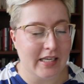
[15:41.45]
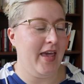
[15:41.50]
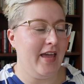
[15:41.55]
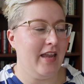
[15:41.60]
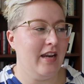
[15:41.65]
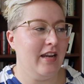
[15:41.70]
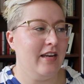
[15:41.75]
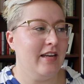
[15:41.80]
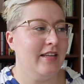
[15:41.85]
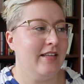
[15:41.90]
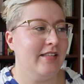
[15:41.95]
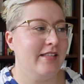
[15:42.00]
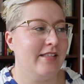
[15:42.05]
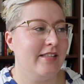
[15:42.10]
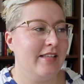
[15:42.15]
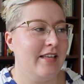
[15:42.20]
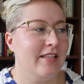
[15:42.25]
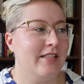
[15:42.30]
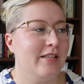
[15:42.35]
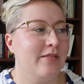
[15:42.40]
And
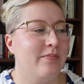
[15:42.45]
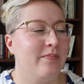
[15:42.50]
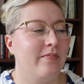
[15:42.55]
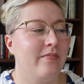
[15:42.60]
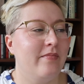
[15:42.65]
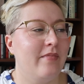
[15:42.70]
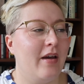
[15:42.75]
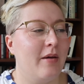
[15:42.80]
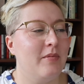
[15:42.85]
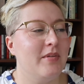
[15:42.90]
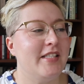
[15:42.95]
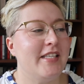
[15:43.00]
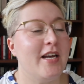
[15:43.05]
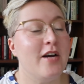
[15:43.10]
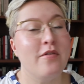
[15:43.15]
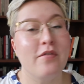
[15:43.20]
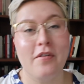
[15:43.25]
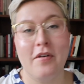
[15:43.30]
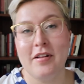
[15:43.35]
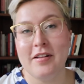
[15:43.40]
it's a I would say
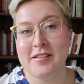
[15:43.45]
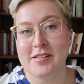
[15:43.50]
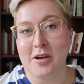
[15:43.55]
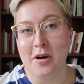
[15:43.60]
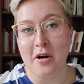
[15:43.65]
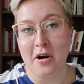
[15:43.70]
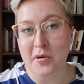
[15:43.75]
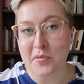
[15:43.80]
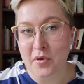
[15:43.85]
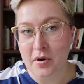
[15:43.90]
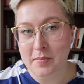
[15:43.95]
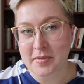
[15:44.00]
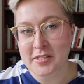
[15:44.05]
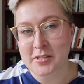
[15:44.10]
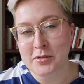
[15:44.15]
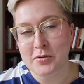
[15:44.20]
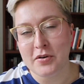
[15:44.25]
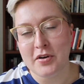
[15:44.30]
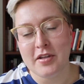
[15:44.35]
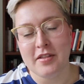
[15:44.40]
overall it's a heartwarming
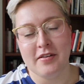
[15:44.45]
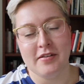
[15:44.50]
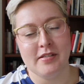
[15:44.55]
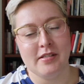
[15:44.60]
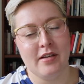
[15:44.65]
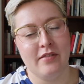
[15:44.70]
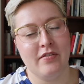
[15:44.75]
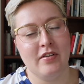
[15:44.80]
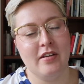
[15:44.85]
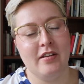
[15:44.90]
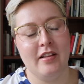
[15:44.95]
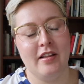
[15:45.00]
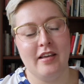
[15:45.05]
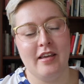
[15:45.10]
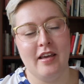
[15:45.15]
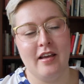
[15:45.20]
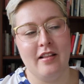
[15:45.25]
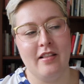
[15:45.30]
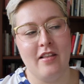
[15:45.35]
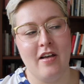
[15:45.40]
story. There's definitely
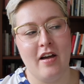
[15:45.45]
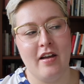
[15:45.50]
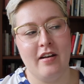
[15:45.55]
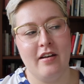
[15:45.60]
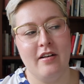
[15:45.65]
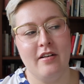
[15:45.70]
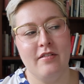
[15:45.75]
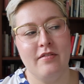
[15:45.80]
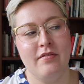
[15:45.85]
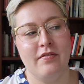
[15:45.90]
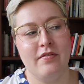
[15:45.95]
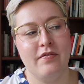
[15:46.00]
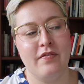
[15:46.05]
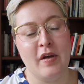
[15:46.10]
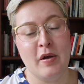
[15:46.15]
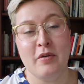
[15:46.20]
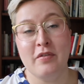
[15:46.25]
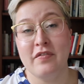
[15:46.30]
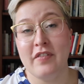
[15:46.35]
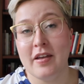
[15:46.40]
a lot of
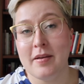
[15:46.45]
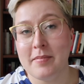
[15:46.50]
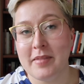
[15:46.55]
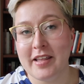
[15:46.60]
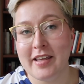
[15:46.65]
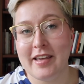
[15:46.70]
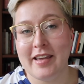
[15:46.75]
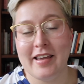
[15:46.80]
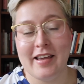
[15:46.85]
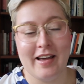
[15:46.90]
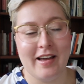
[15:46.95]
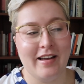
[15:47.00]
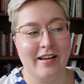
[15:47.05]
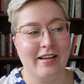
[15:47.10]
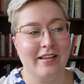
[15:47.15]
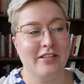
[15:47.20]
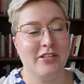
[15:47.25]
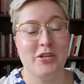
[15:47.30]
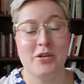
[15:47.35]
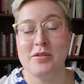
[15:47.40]
found family,
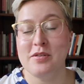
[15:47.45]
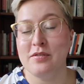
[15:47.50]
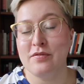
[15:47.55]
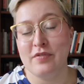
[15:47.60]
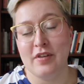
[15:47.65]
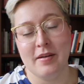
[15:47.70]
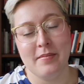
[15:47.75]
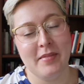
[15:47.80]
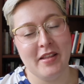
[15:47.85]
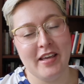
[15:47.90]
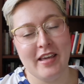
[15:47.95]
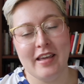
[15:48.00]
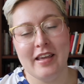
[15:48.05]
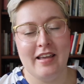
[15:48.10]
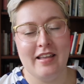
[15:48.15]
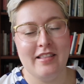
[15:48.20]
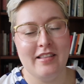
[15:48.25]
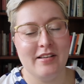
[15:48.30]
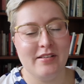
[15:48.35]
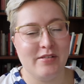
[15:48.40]
chosen family
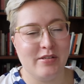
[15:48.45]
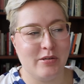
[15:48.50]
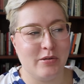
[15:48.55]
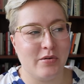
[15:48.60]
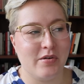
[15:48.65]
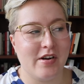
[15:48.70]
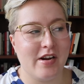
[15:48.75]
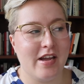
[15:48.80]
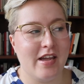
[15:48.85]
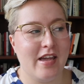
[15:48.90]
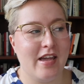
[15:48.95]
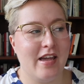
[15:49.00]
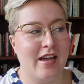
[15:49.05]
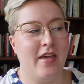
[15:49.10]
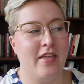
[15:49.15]
in this story.